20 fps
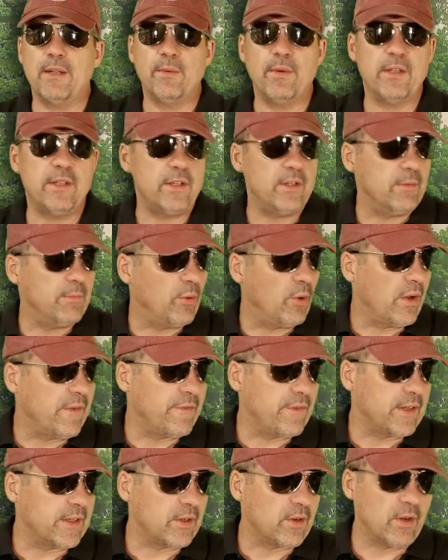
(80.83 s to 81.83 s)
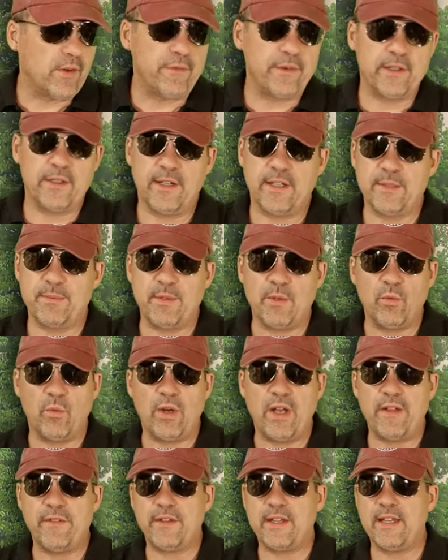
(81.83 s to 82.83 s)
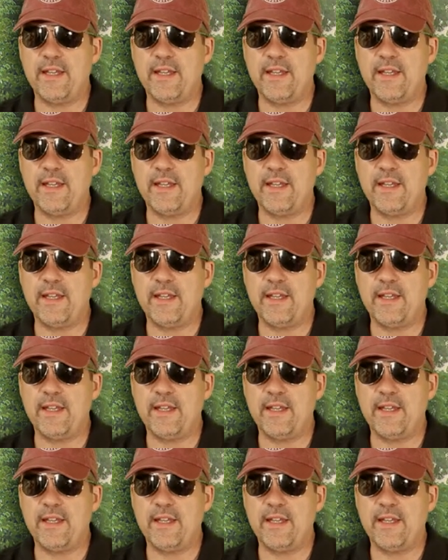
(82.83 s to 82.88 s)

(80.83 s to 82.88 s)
whether your boyfriend, girlfriend, husband, wife,